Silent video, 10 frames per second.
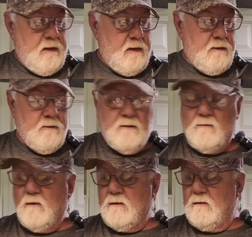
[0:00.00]
And you just
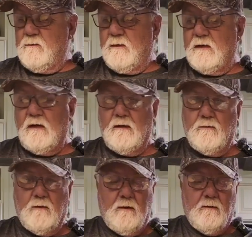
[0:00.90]
want those potatoes
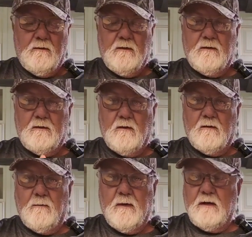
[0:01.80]
where you can just start
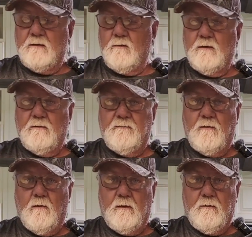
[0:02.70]
to mash them with a
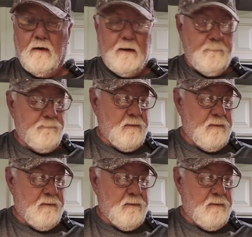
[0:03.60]
fork, right?